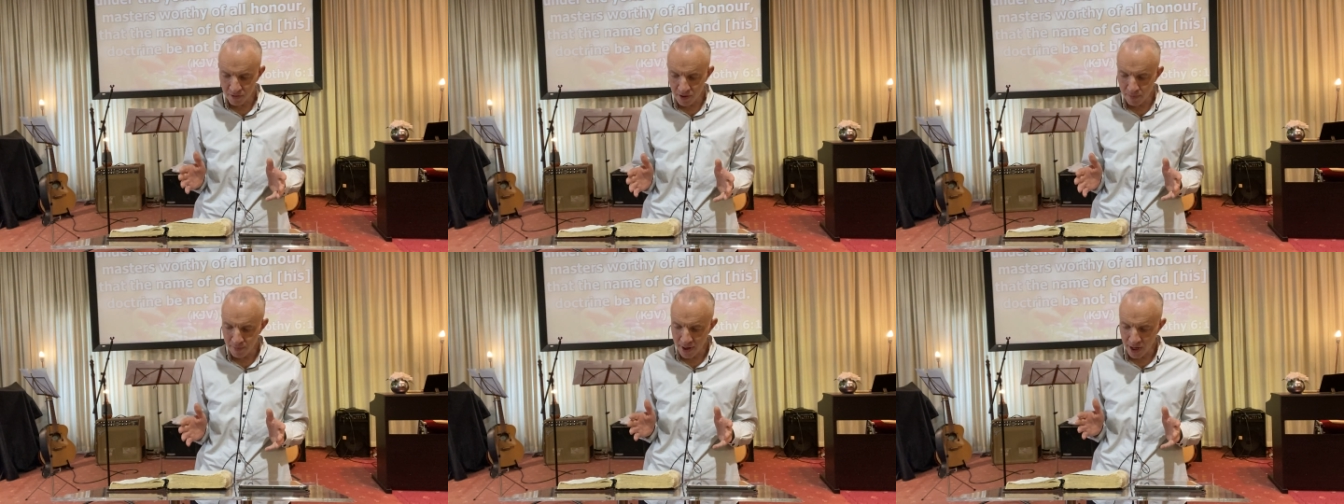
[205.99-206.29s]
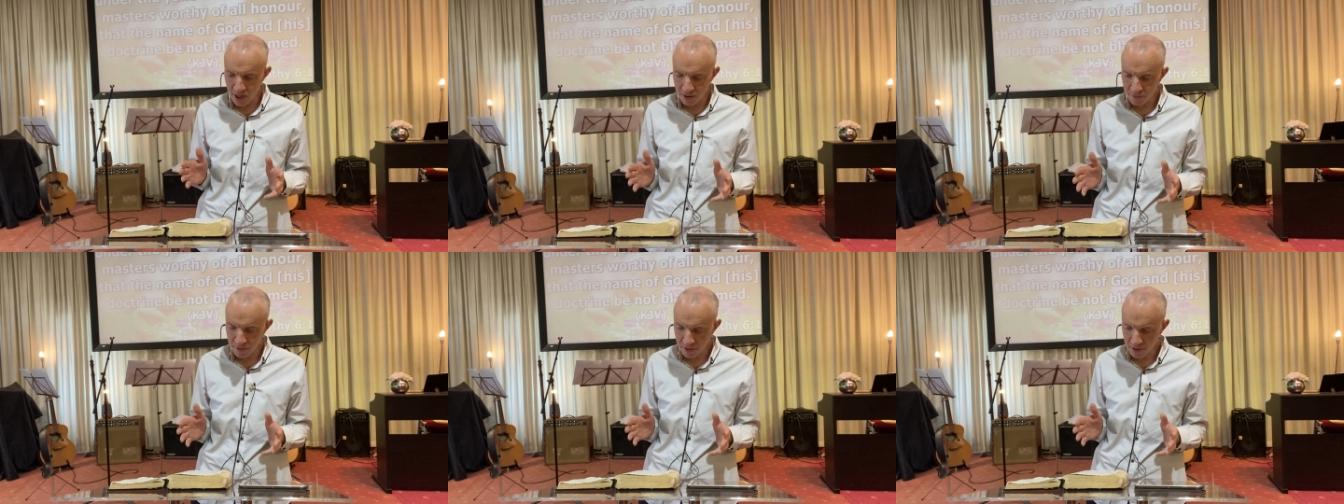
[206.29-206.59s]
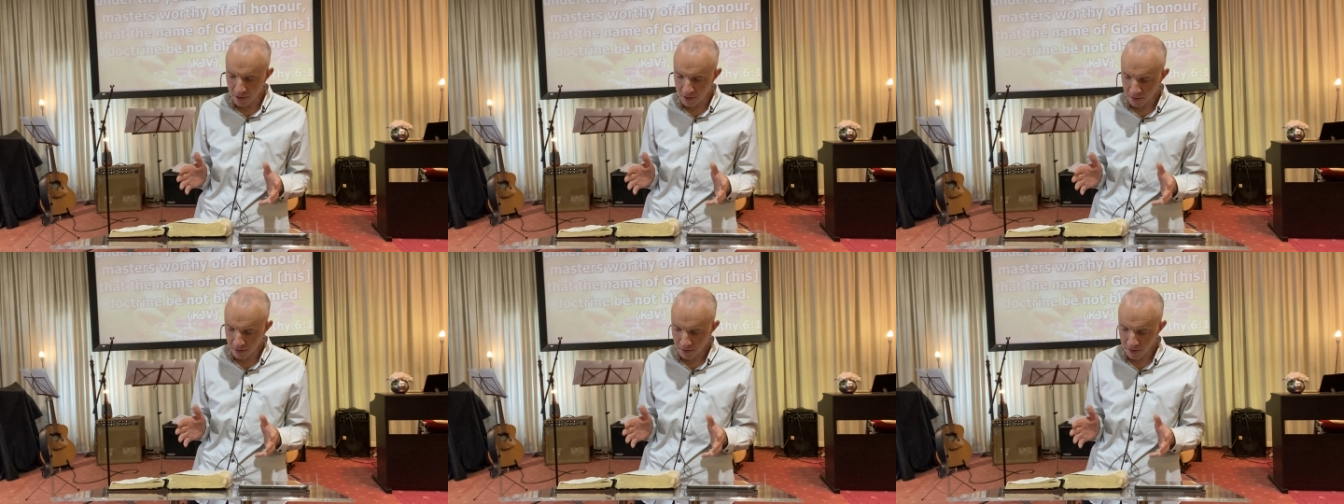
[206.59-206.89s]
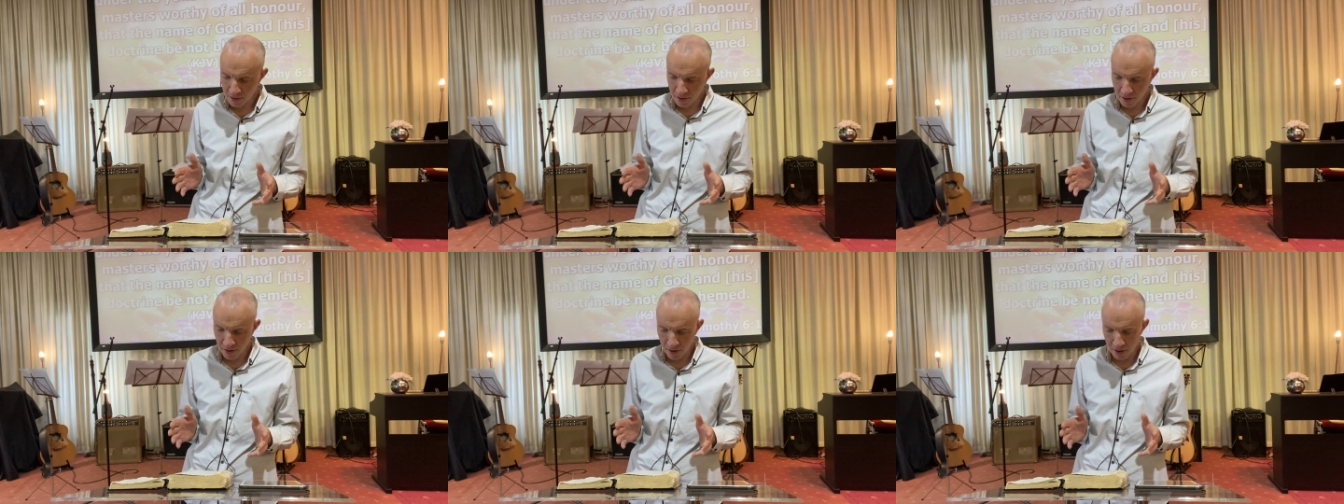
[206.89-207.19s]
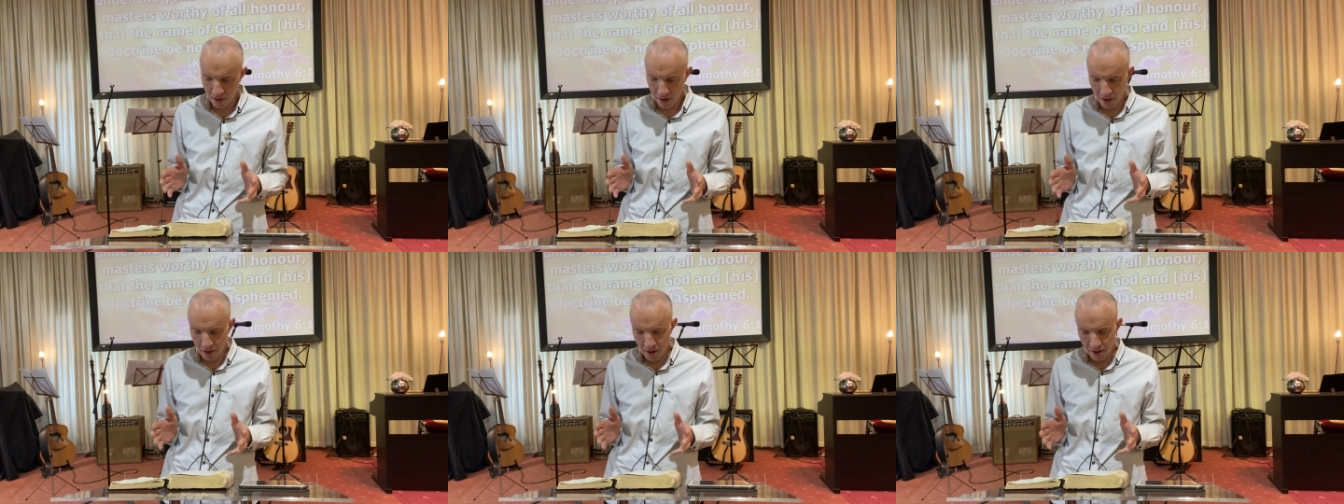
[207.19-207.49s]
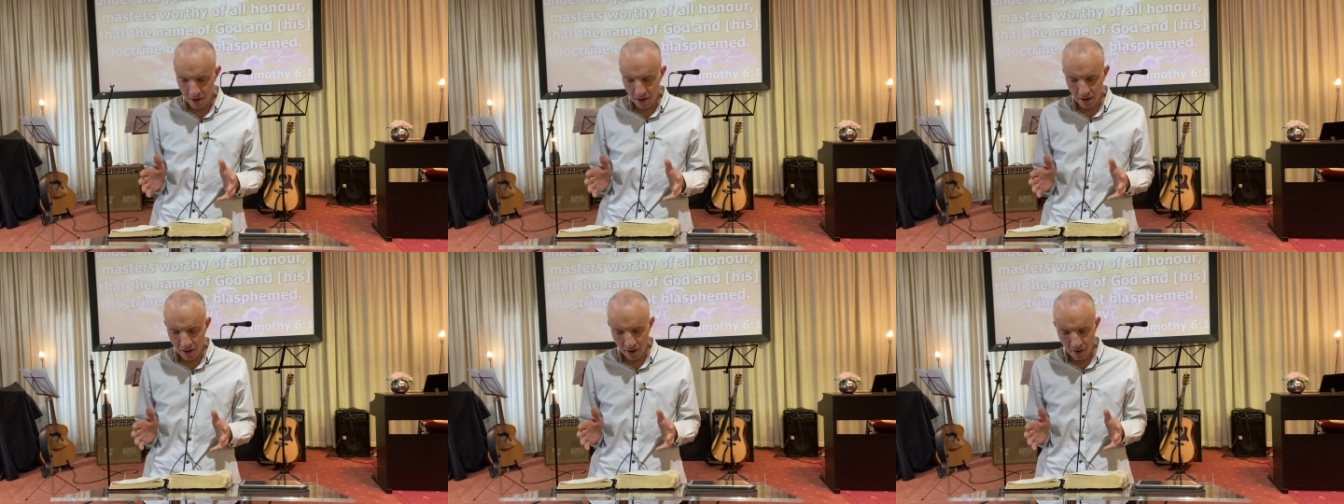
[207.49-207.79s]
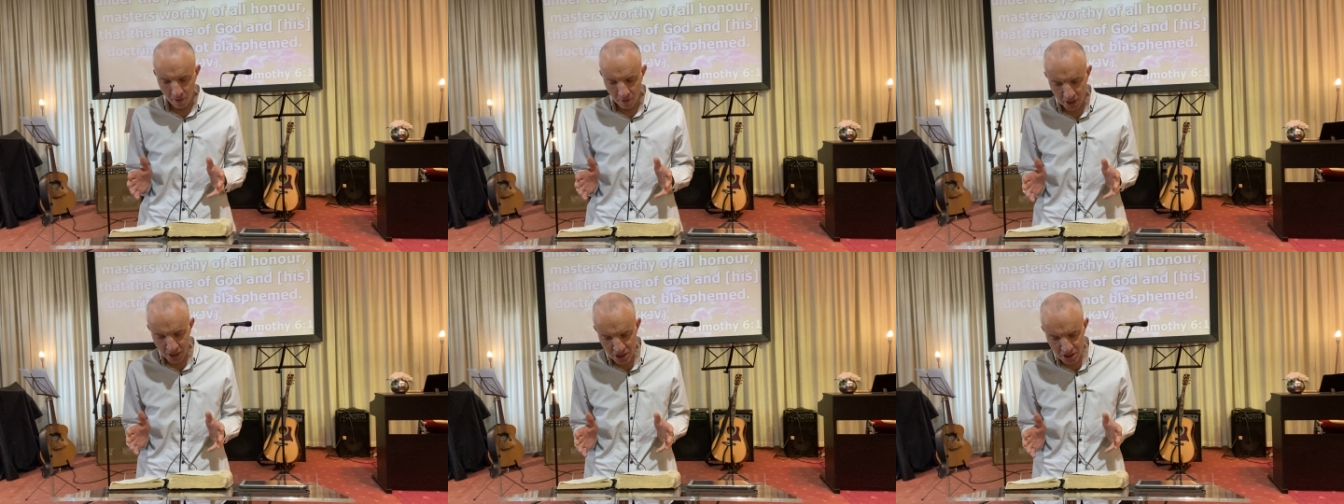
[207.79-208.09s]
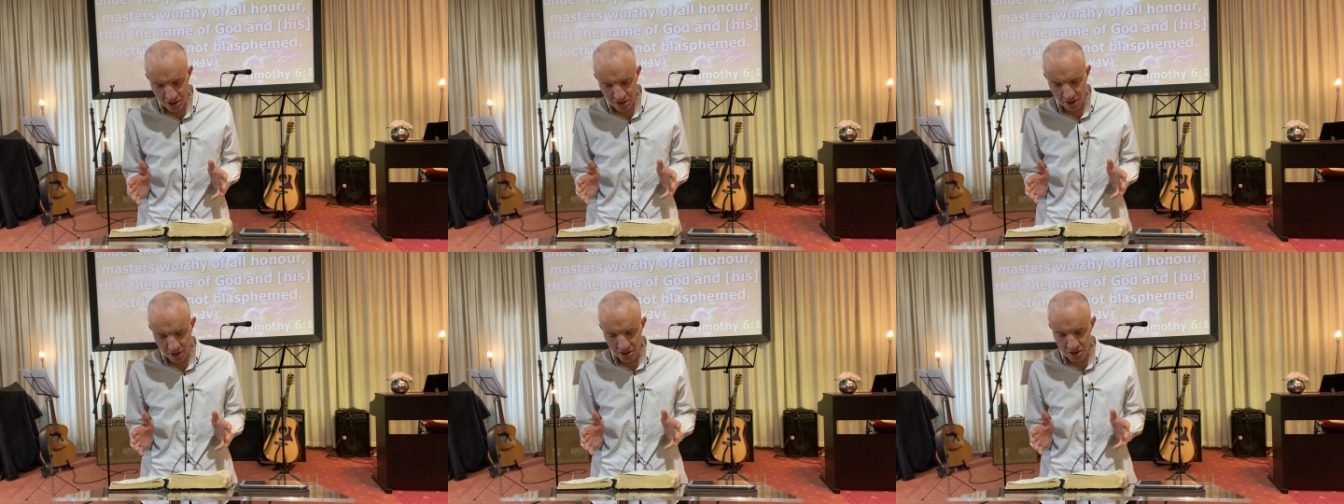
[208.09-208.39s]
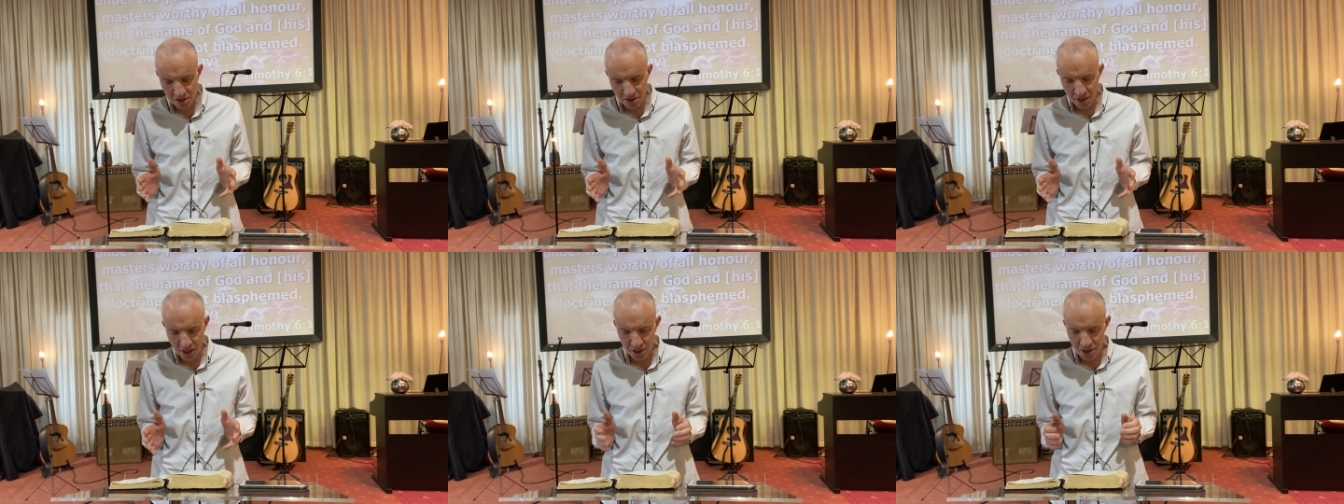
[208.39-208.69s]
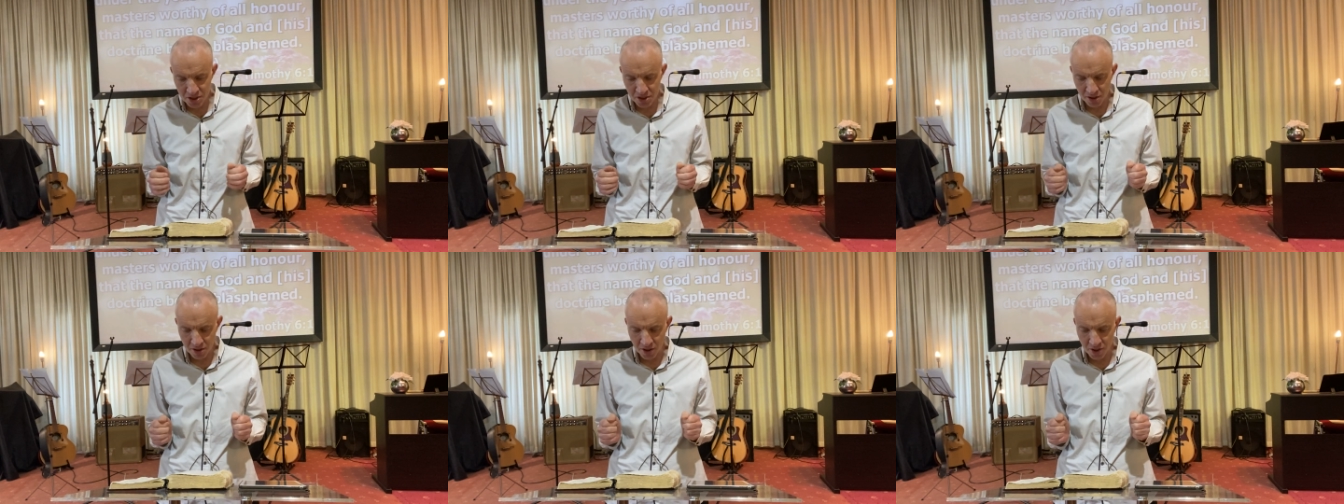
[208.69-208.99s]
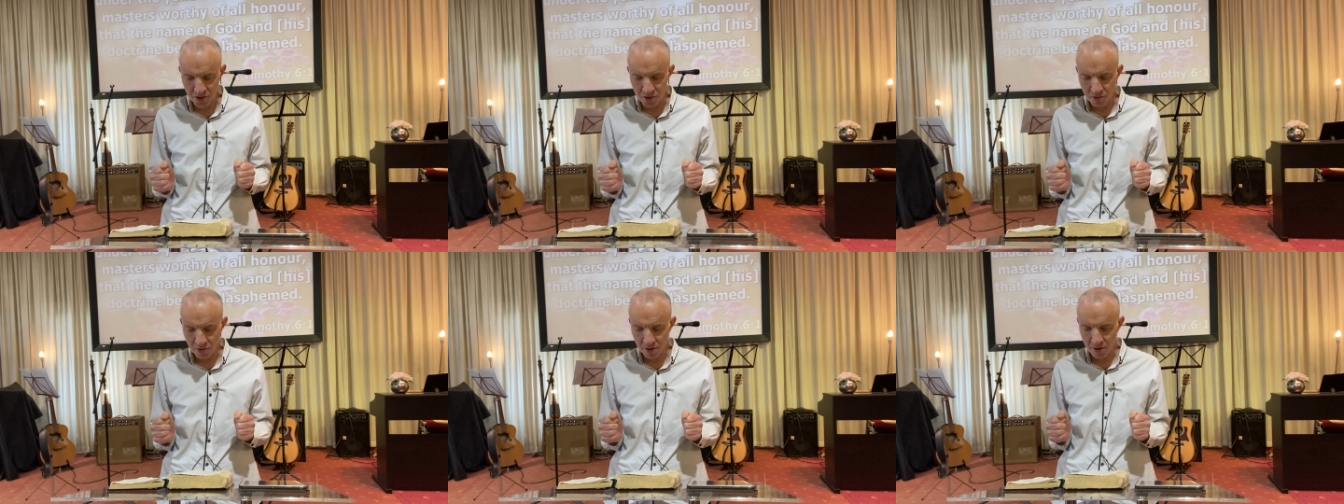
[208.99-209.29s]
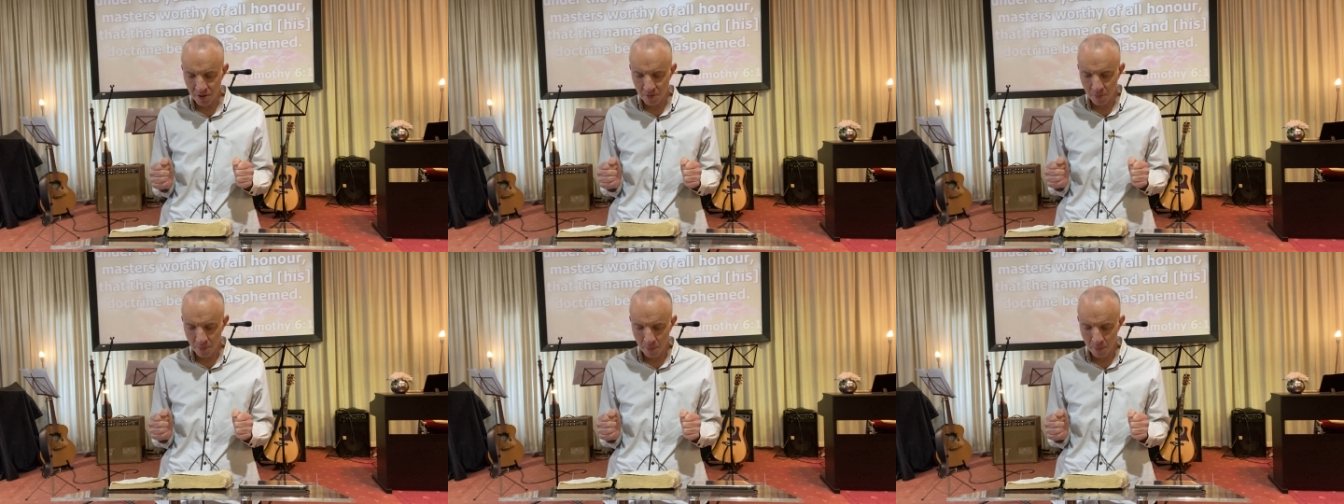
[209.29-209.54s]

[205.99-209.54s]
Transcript: the benefit. These things teach and exhort.